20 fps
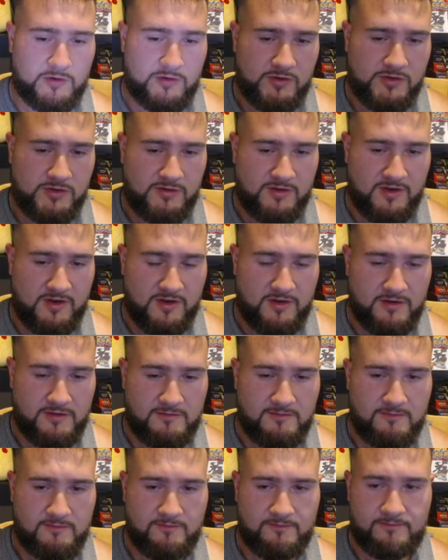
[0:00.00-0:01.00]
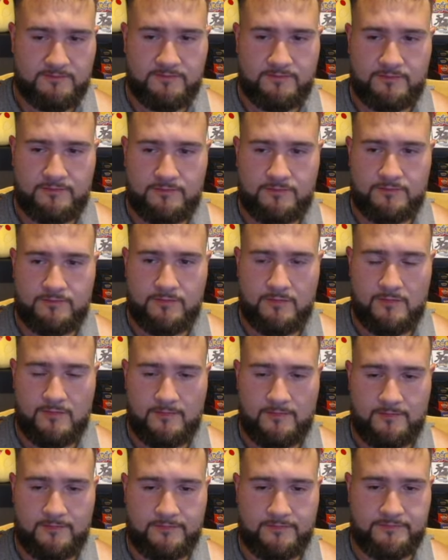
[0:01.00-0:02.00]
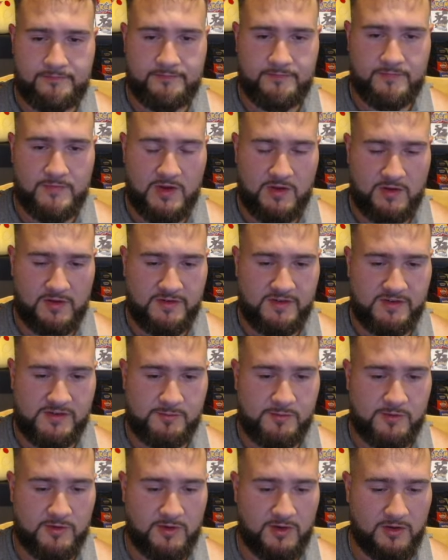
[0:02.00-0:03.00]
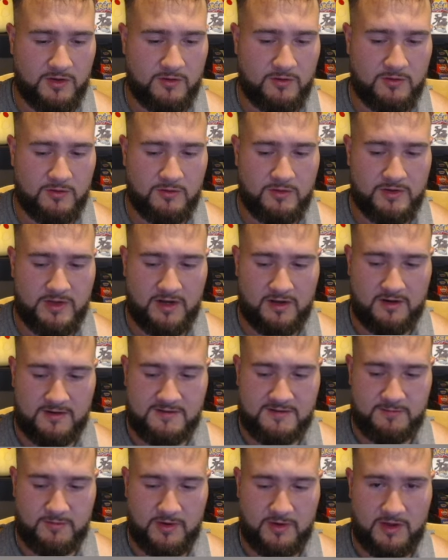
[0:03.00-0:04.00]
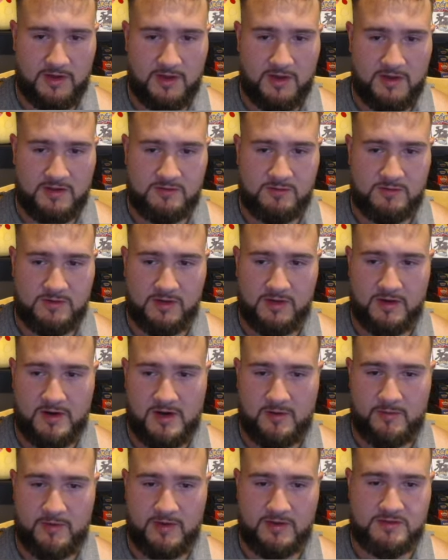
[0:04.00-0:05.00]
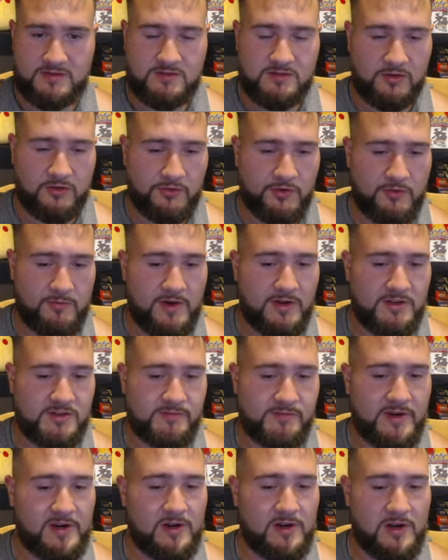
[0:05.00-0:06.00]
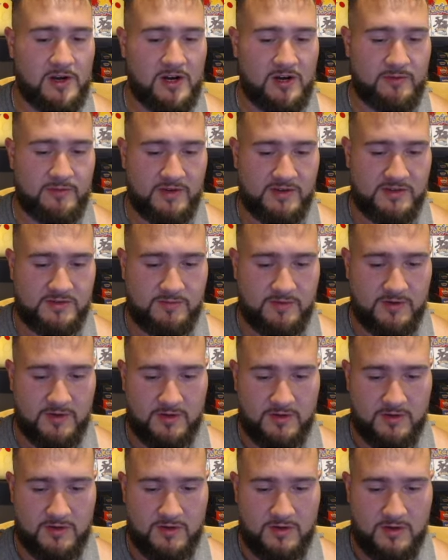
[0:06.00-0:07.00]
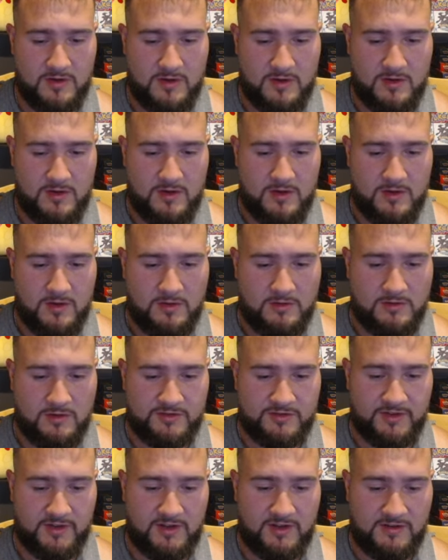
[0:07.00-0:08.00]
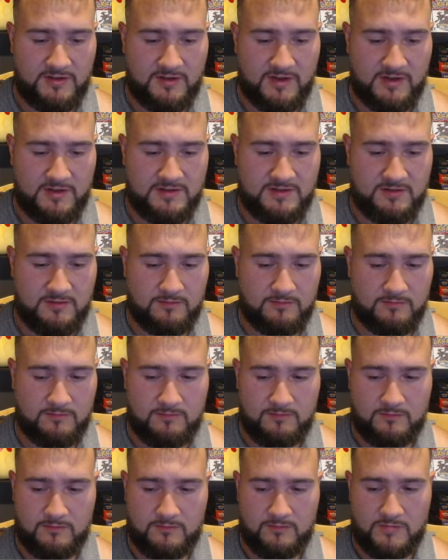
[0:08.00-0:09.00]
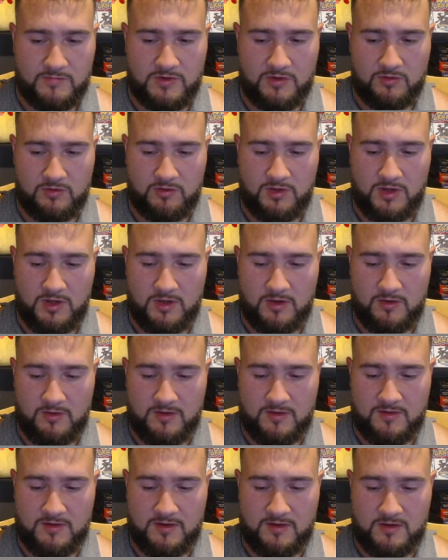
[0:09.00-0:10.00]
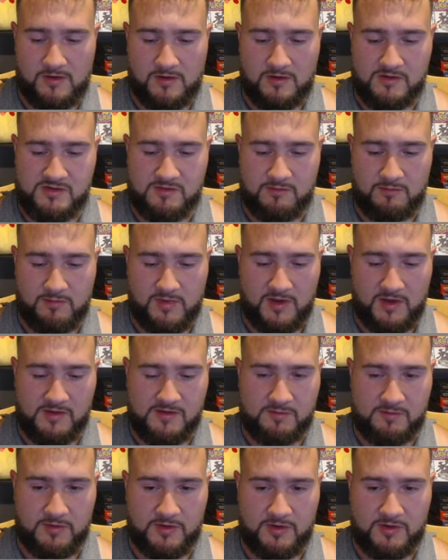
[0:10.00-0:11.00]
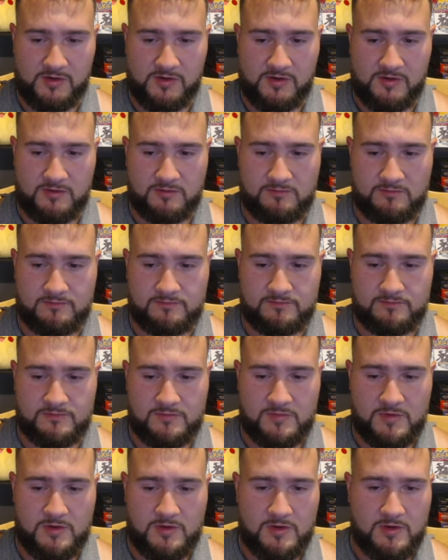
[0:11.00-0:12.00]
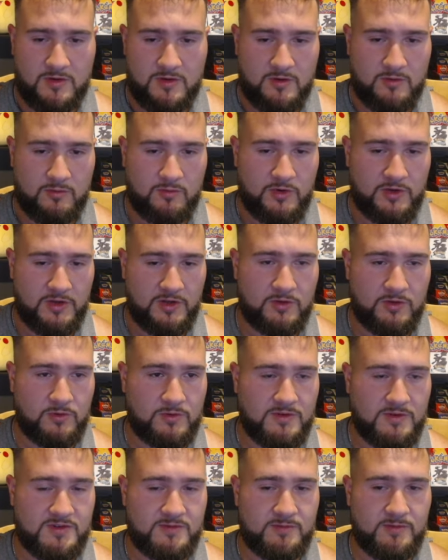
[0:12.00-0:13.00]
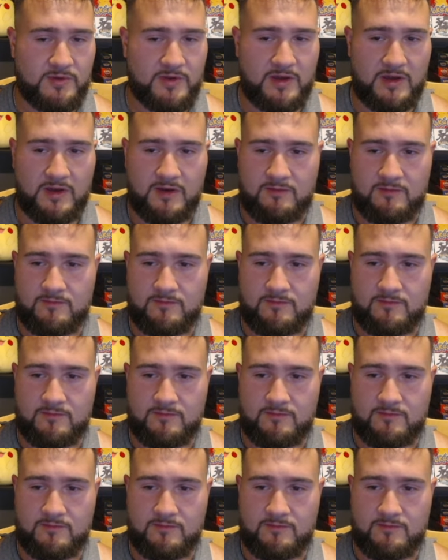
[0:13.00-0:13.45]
shrine. Yeah, this is pretty cool. You got a display case with the comics. Don't know much about comics, but looks like he's got some Yu-Gi-Oh in there, some baseball. Pretty cool display.